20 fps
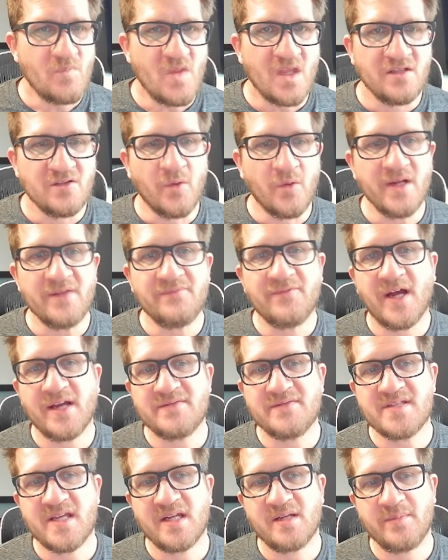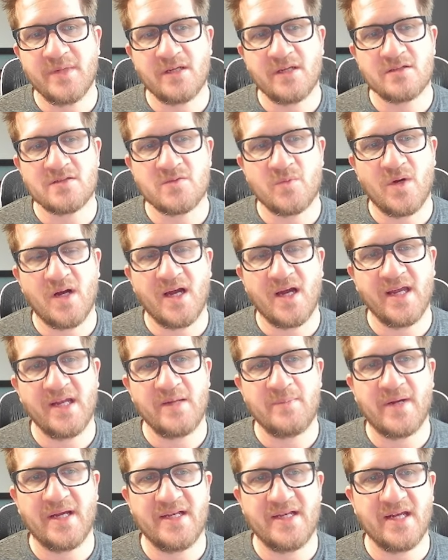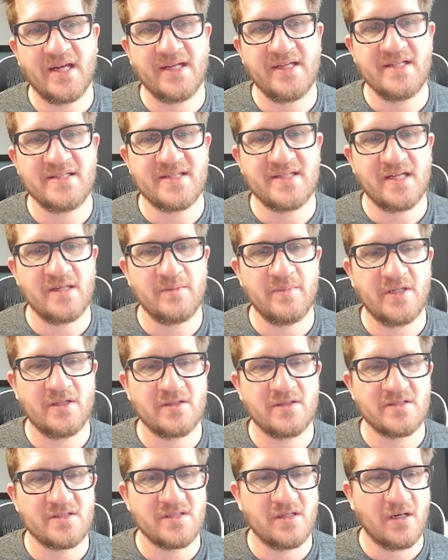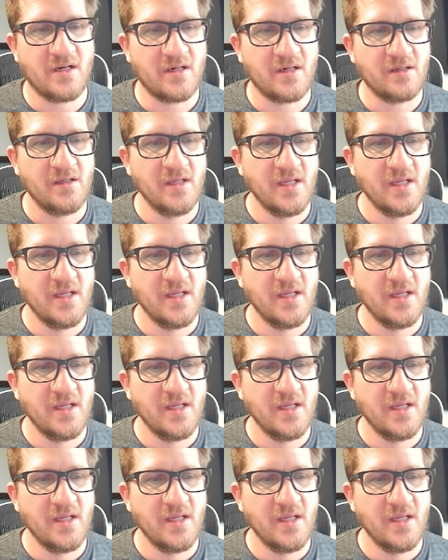25 centimeters wide by 90 centimeters tall.